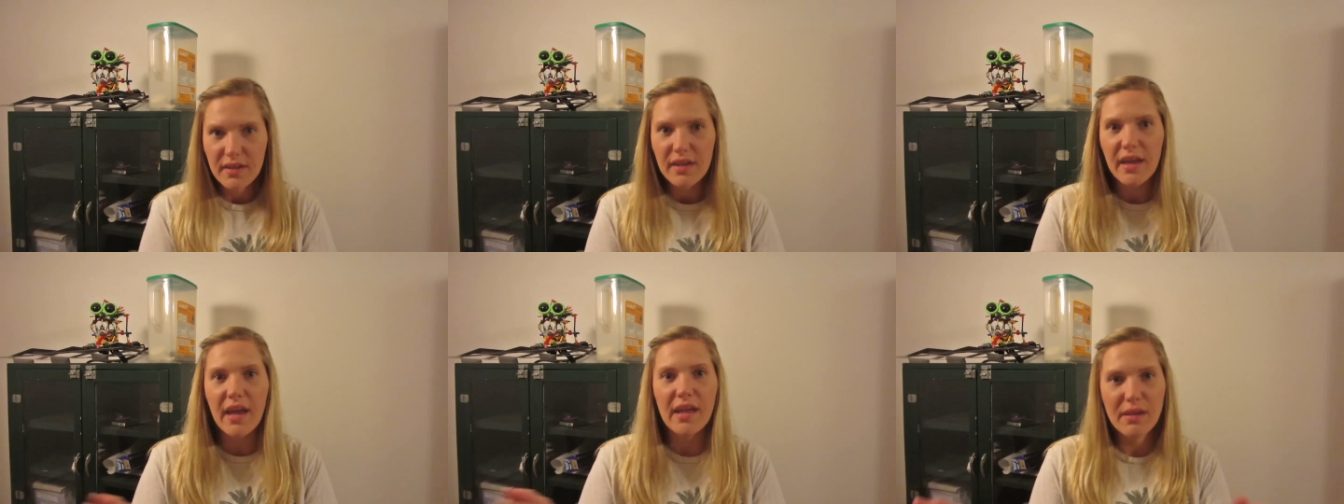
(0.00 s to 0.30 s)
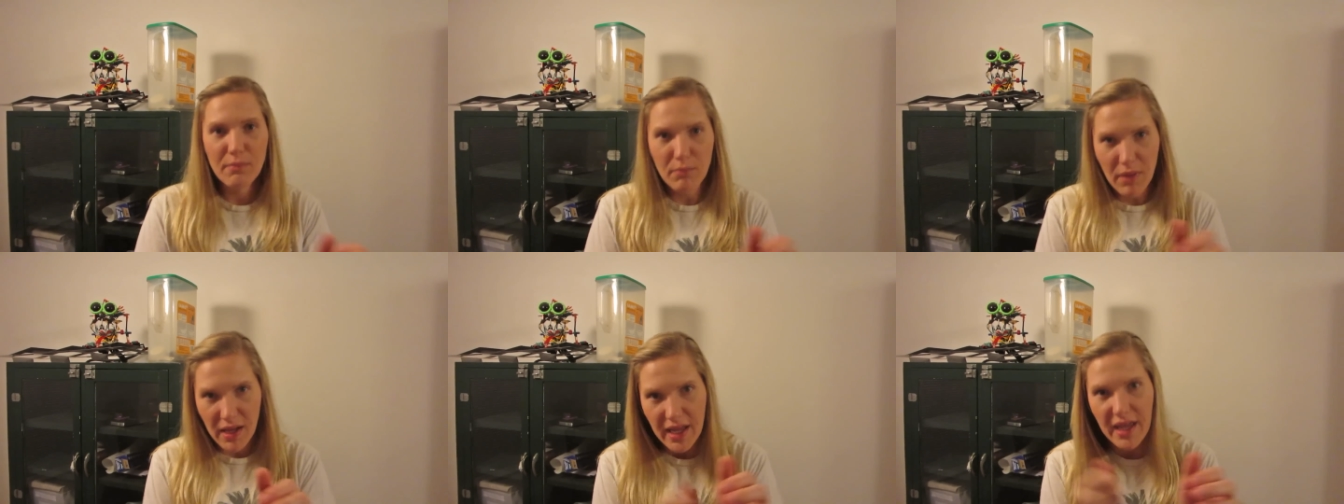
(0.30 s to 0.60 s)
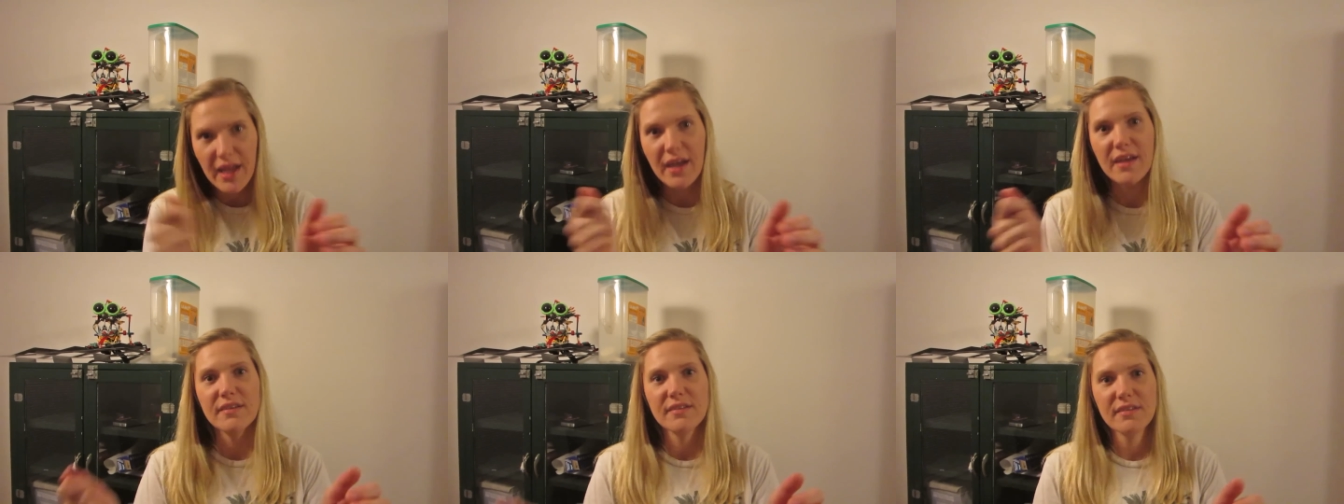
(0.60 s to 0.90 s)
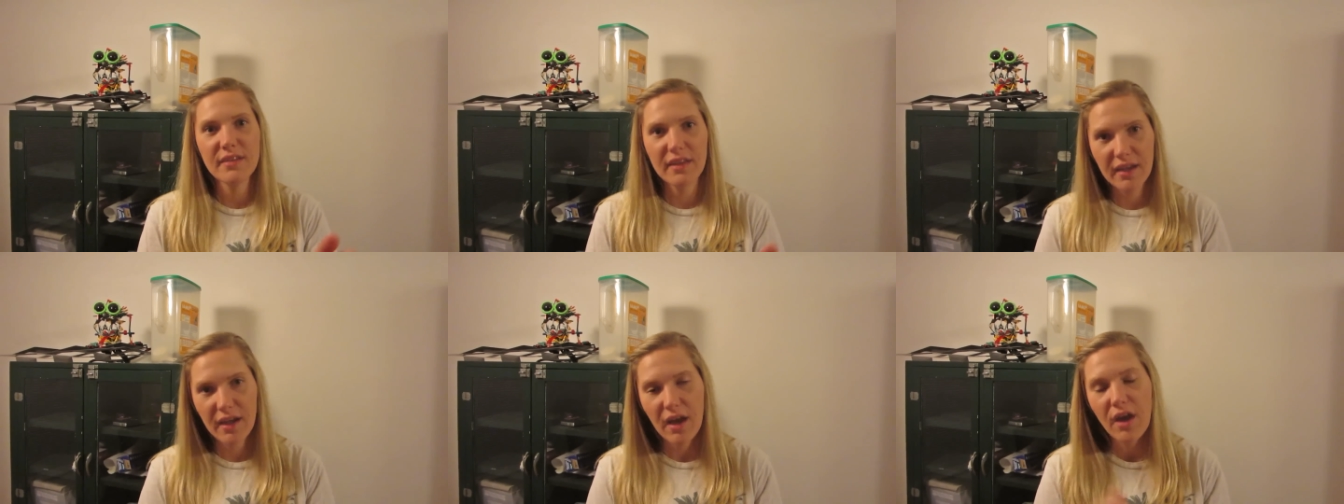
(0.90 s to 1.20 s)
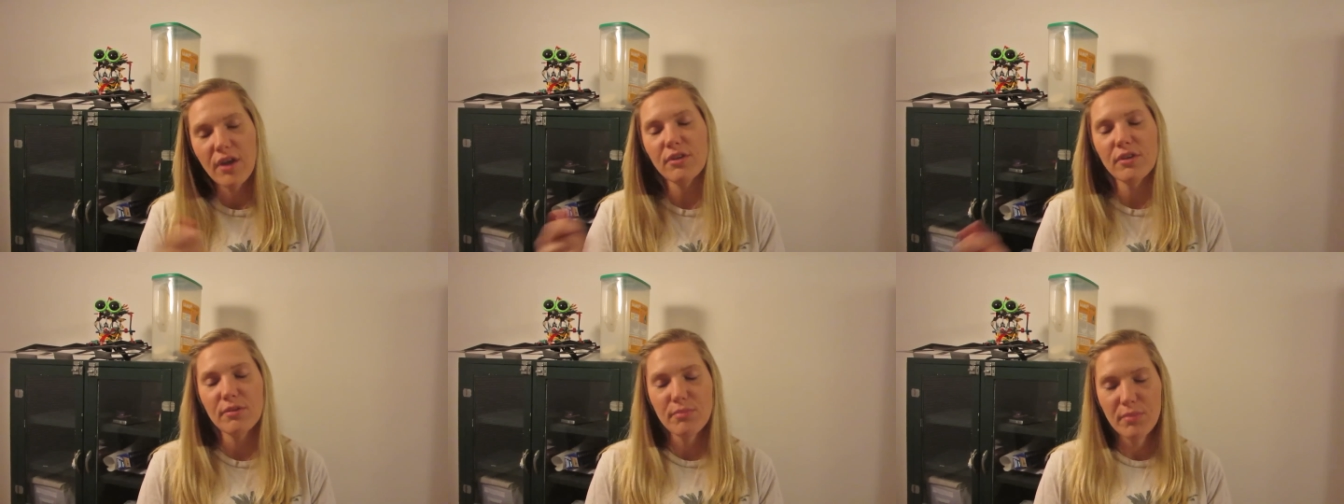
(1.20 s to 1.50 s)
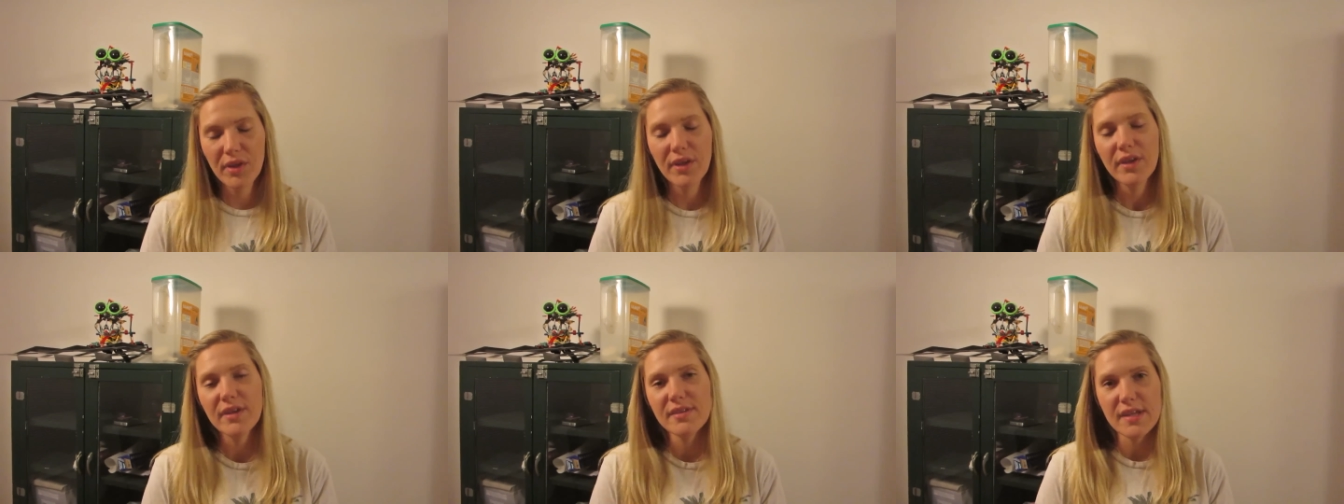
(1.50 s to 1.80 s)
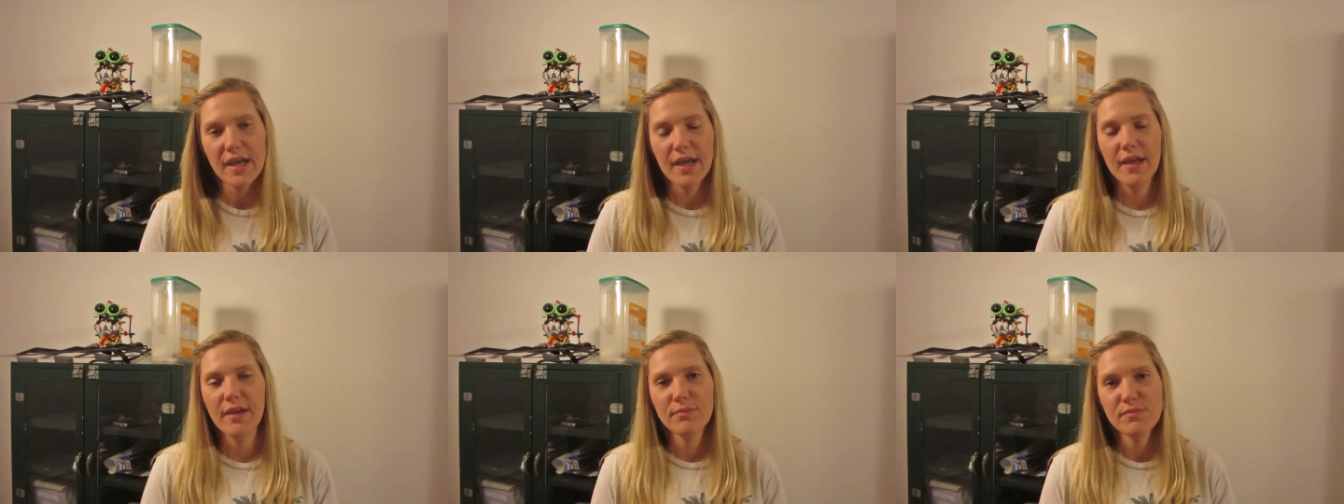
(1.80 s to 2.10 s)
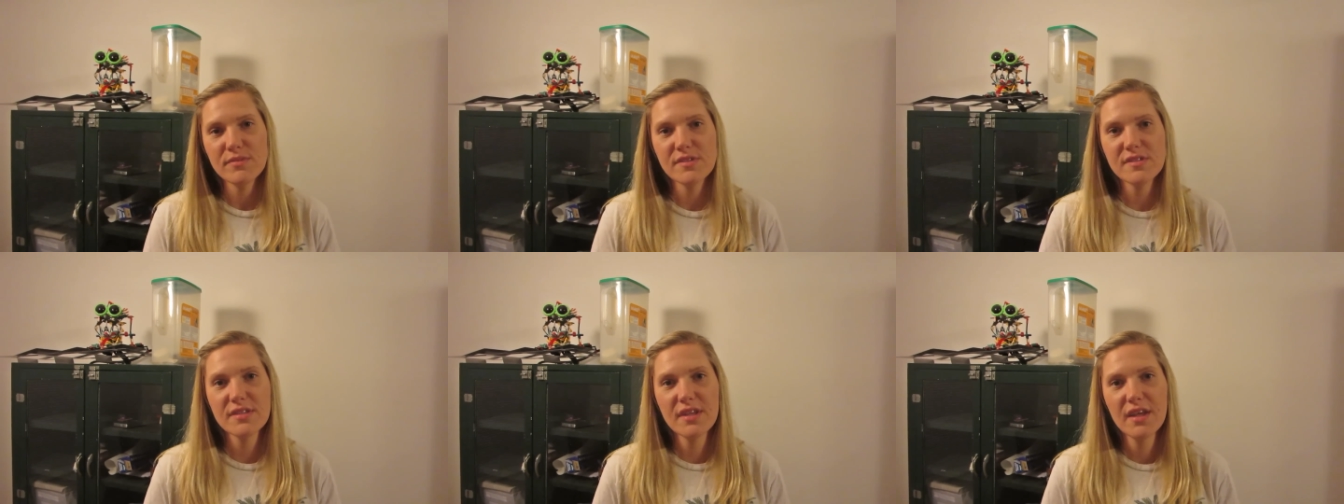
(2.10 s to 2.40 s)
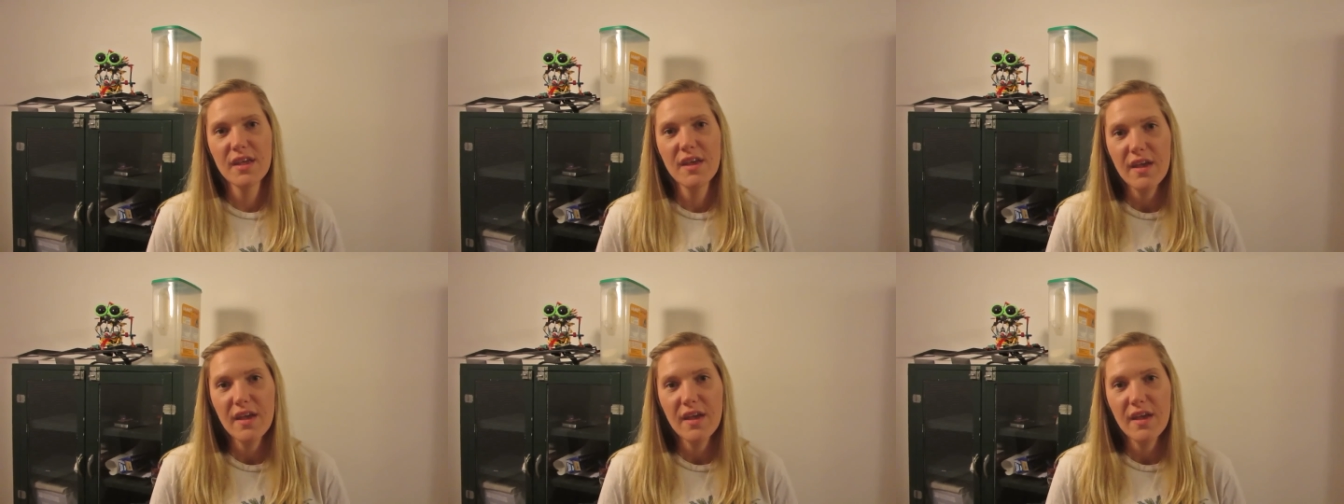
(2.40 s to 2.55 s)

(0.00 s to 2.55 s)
hitting my hand like 100 million times.